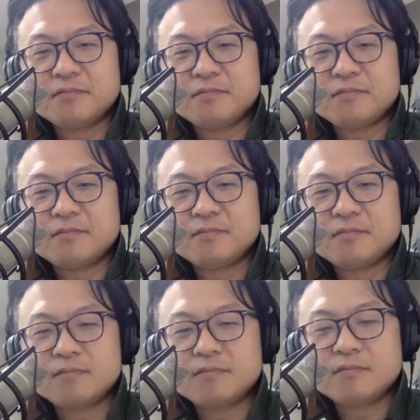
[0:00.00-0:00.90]

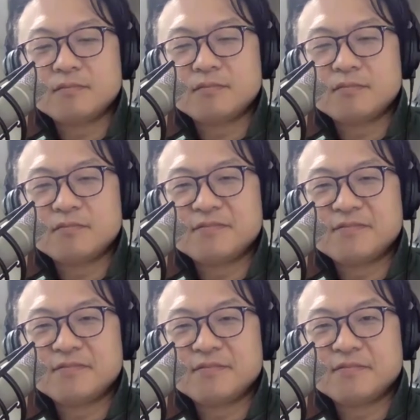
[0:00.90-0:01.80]

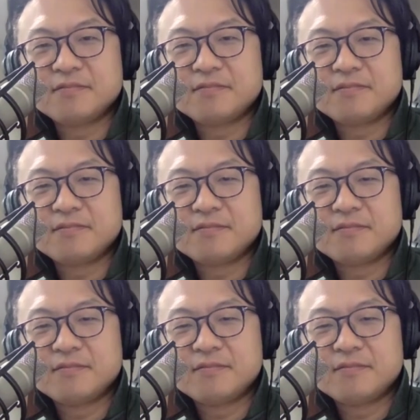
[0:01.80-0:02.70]

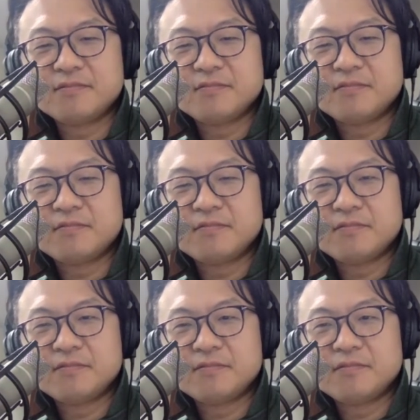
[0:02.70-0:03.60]

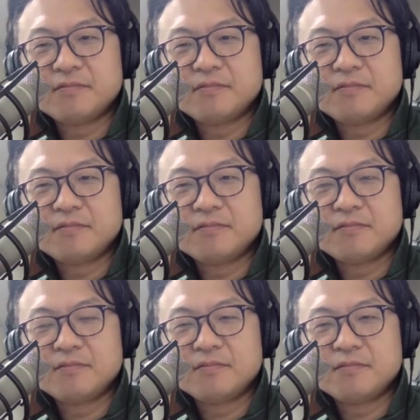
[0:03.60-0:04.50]

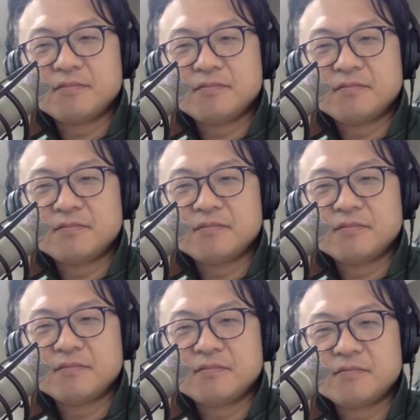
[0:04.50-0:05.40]

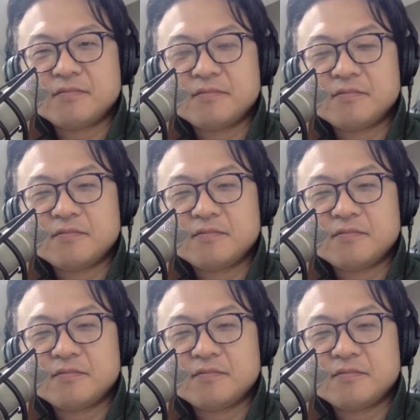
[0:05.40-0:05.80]
[no speech]